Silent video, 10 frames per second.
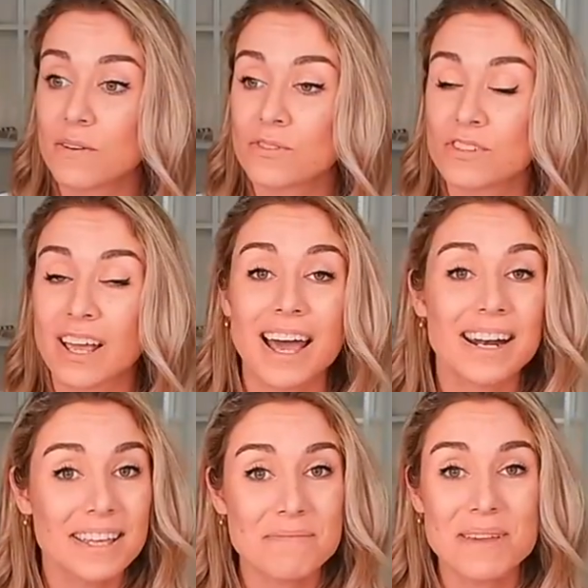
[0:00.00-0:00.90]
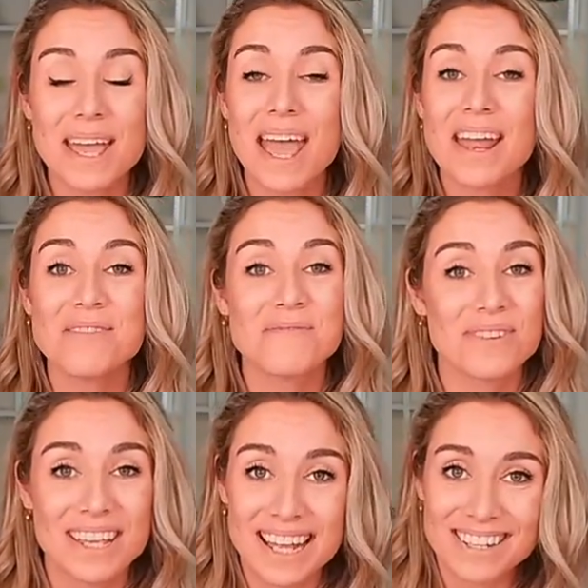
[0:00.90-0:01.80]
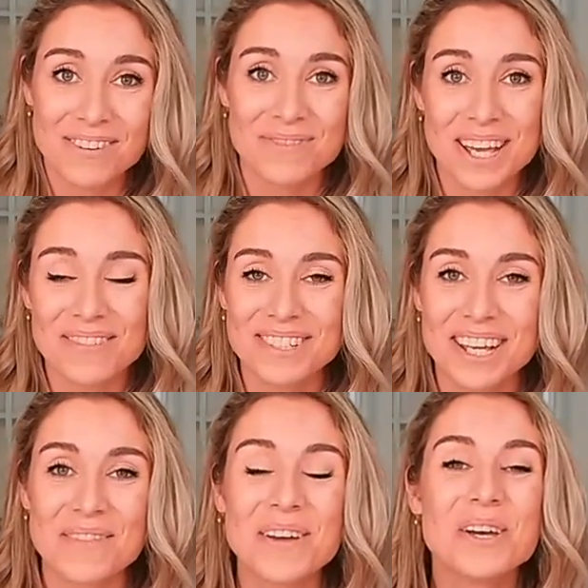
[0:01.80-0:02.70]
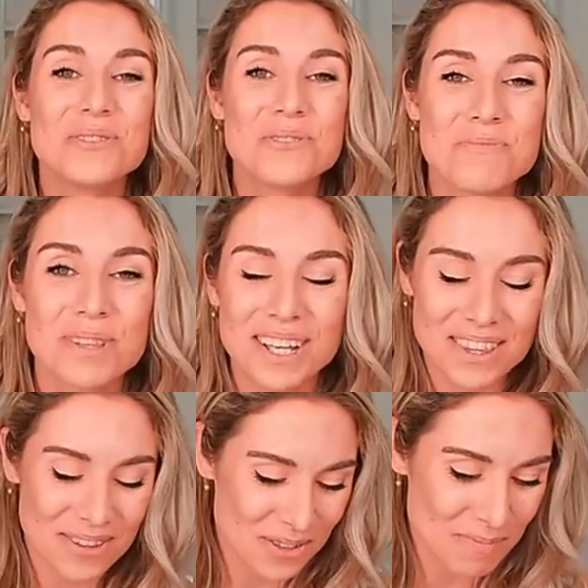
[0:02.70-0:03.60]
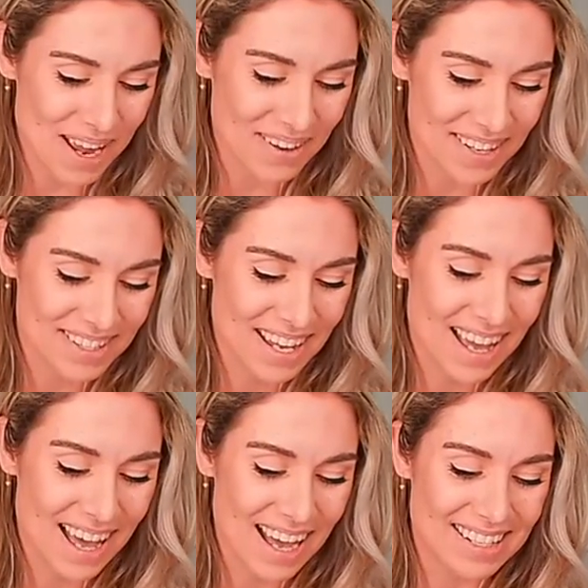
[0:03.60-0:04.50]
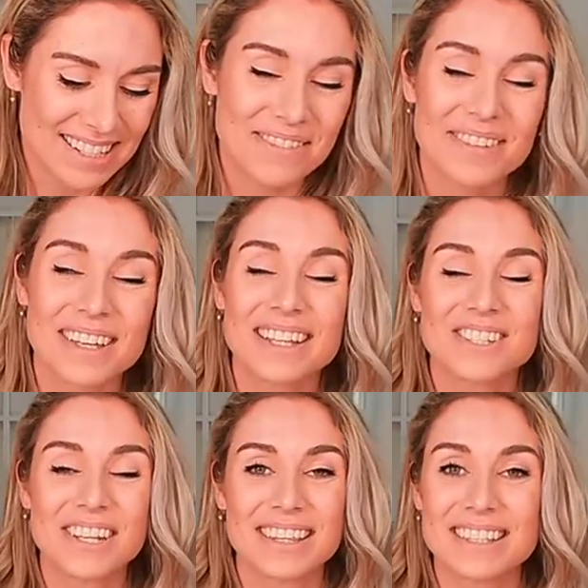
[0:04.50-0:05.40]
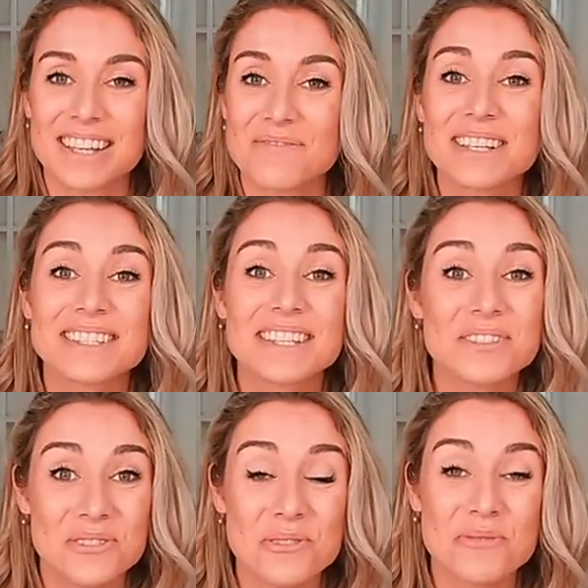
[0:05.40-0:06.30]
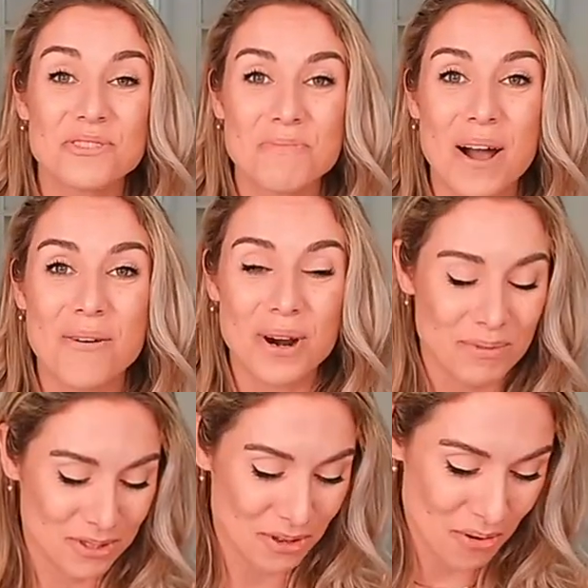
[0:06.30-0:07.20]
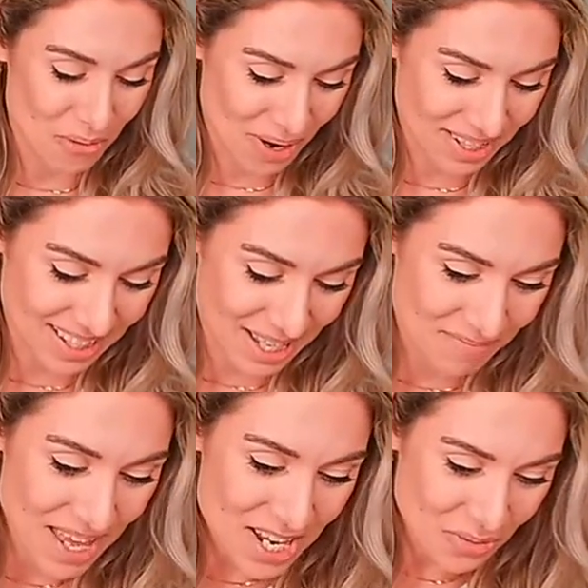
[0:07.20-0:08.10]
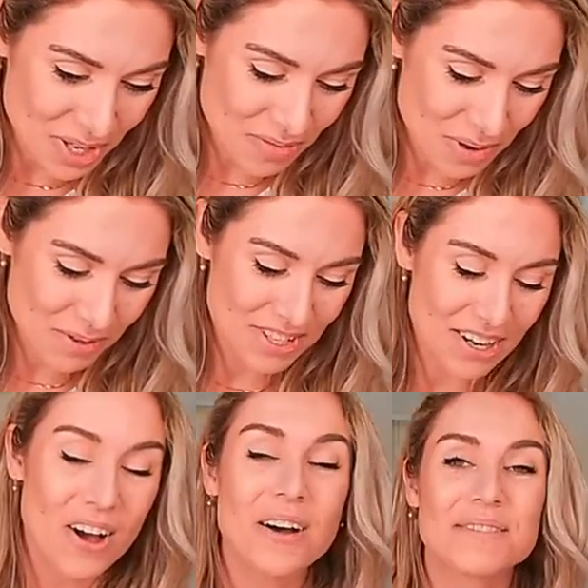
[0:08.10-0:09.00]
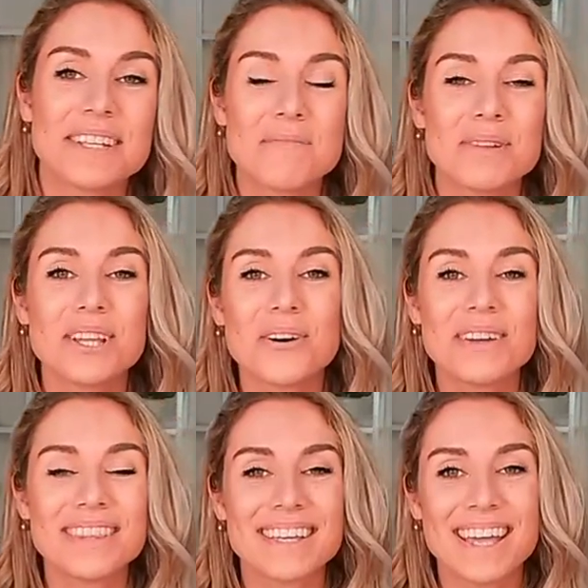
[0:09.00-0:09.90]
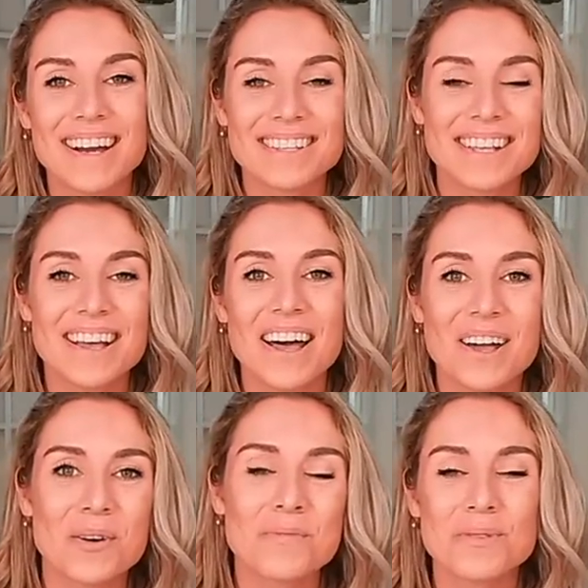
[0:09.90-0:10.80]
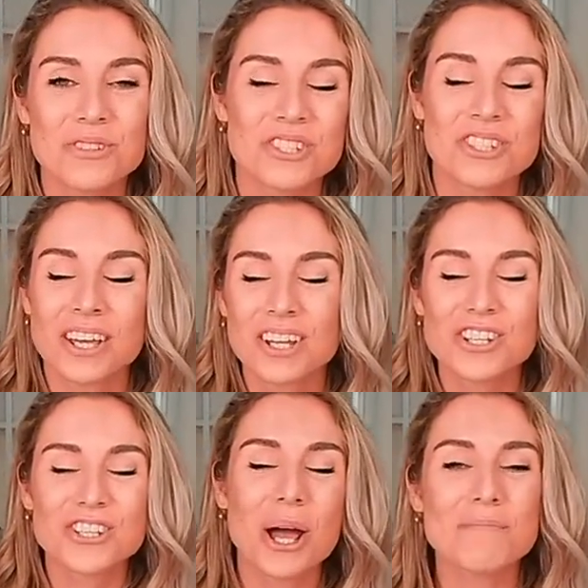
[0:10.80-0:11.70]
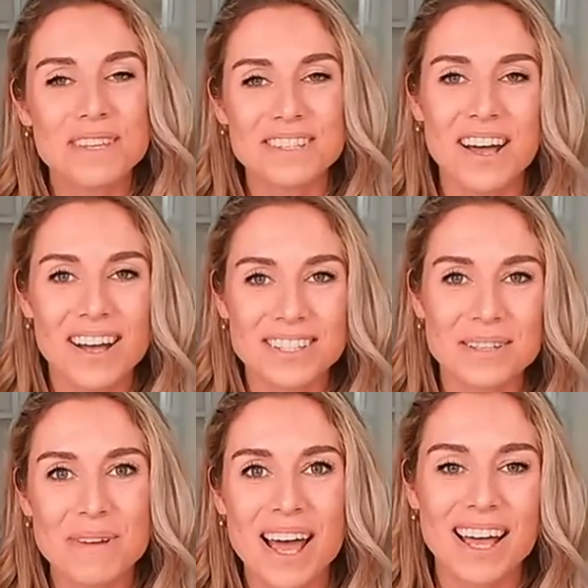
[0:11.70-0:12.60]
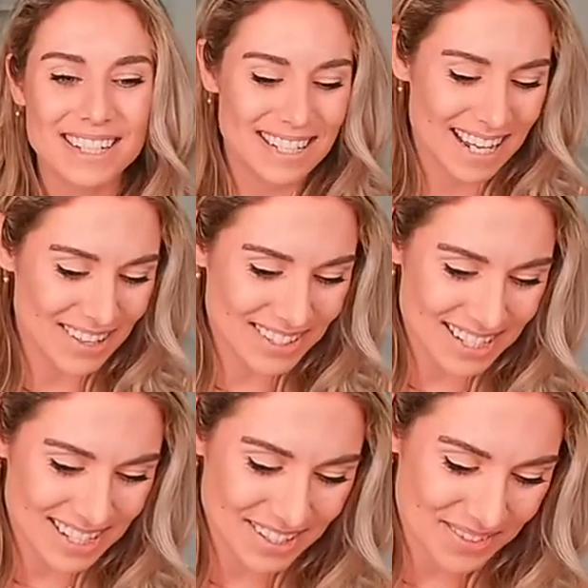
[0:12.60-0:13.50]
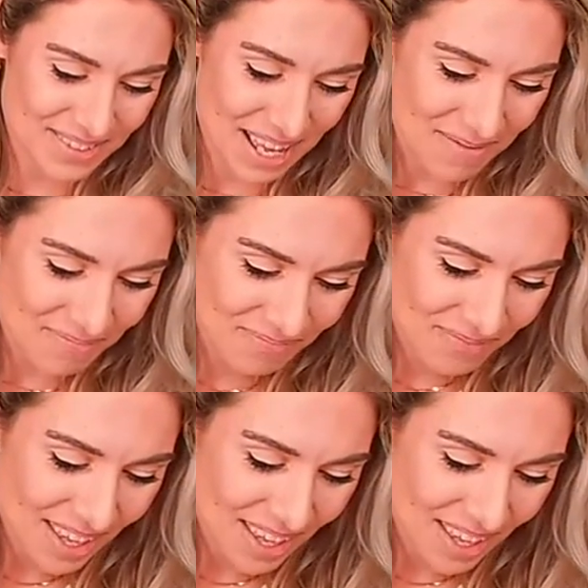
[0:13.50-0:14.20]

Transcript: If you're kind of like me and you forget from time to time to plug in those batteries, uh, definitely check these out because they do power up so quickly. 23% off down below in the carousel. I hope you'll. Sh- shop these awesome discounts and deals for that.